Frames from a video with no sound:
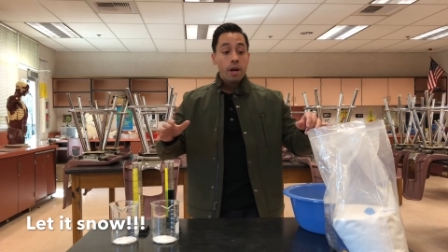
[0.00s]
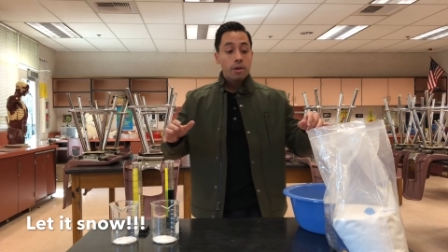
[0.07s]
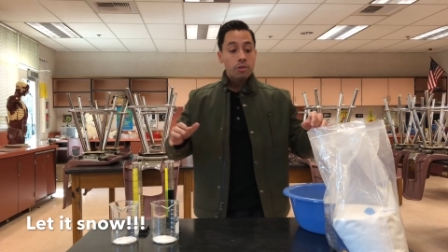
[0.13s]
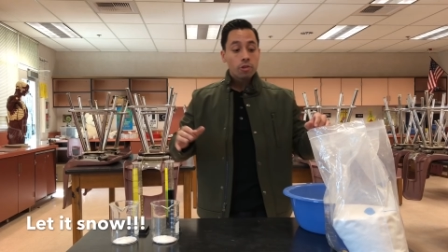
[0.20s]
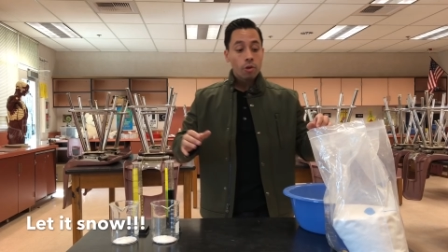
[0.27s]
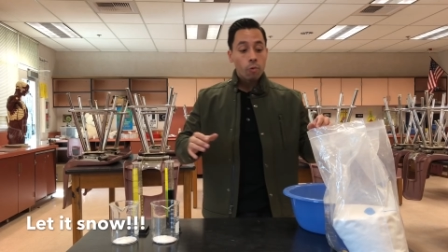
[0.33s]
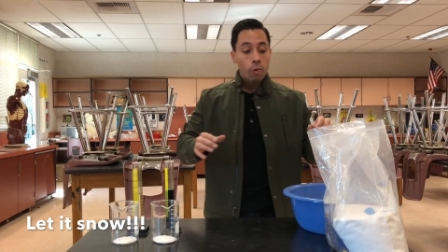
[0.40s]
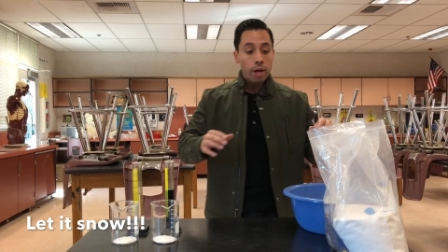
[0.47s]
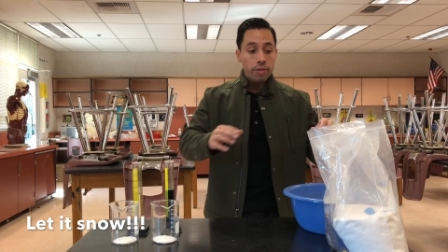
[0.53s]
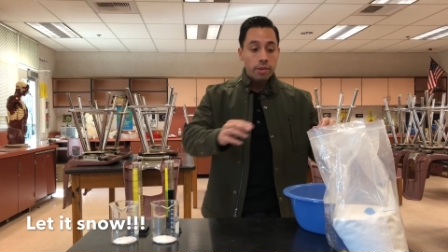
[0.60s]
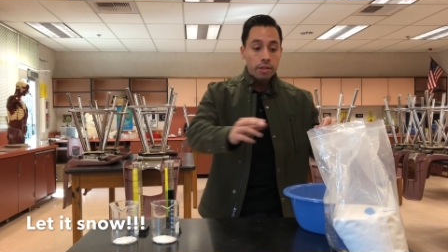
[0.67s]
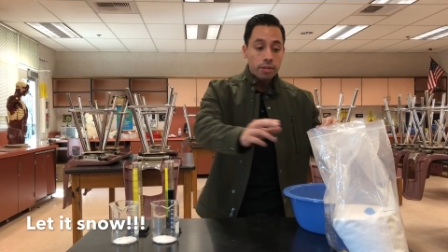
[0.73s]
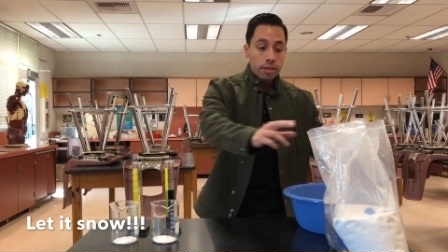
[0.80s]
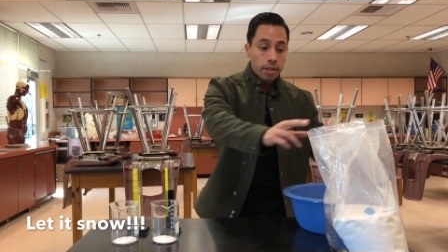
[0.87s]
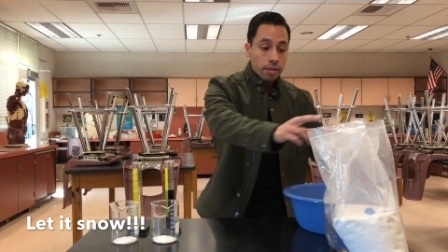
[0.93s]
So what
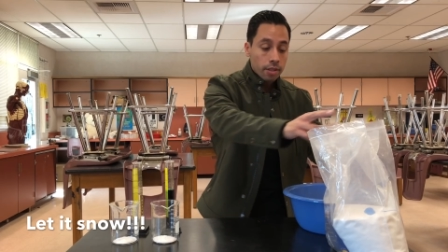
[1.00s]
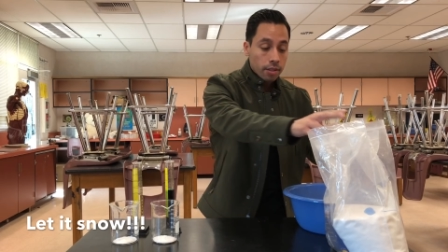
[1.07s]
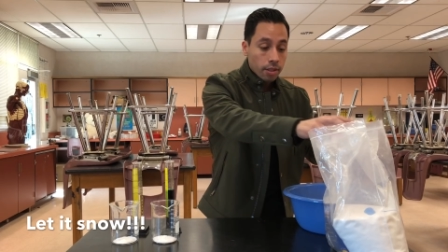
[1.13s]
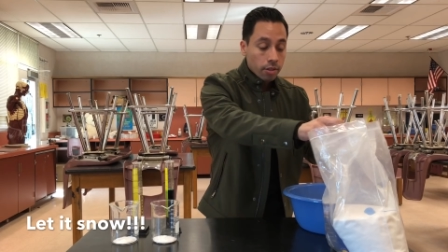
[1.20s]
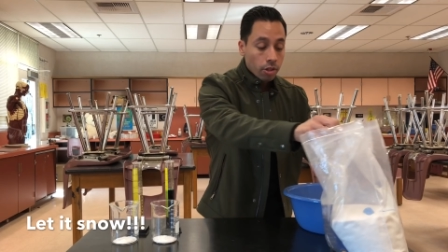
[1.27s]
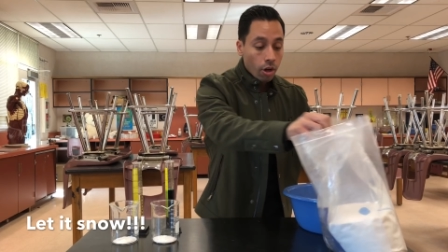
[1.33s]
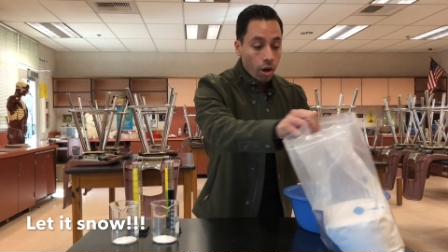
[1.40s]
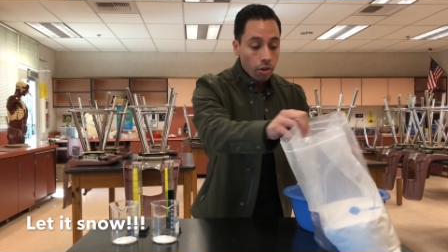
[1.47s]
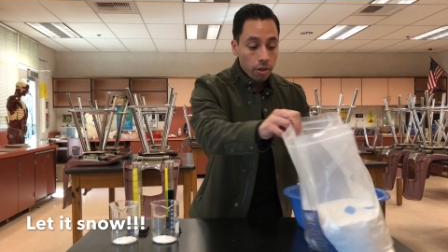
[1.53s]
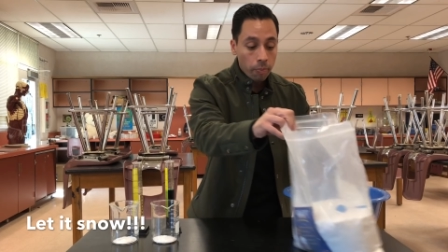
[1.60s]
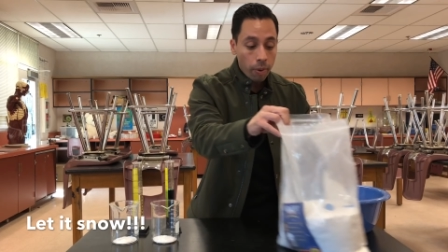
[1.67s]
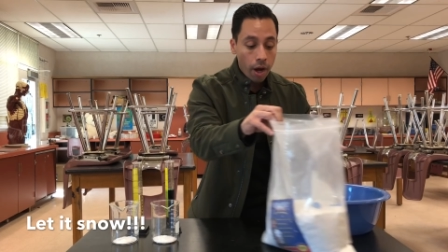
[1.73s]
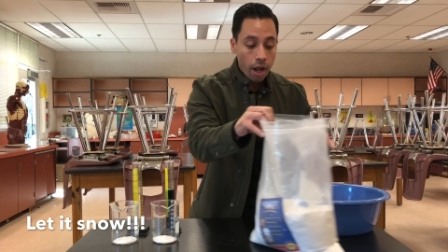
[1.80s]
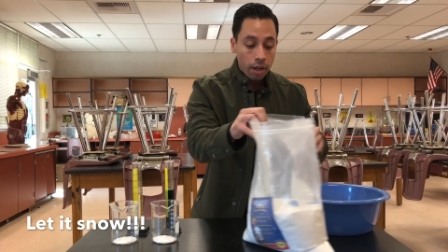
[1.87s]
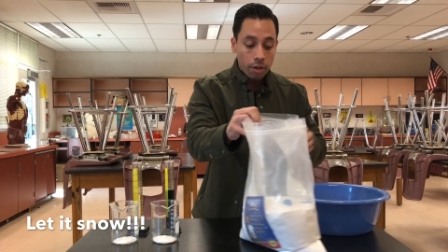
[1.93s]
this is, is it's called a
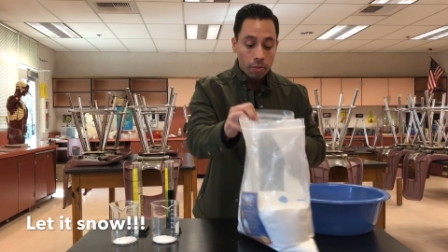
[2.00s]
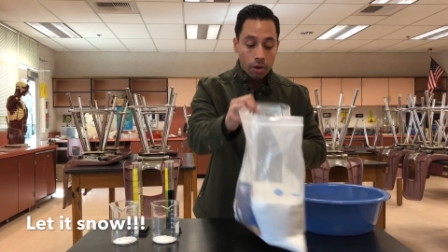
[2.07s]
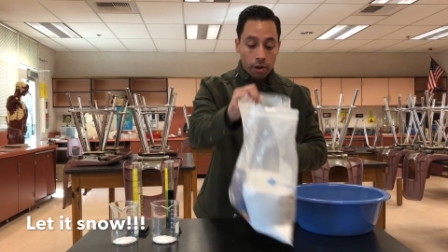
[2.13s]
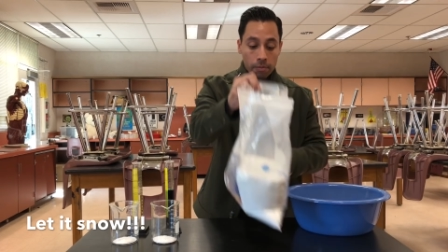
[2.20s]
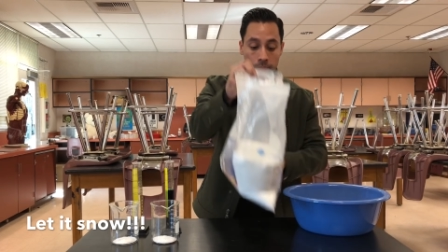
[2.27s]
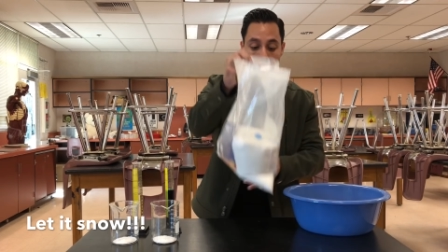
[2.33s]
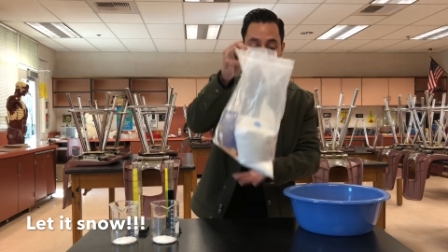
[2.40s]
polymer.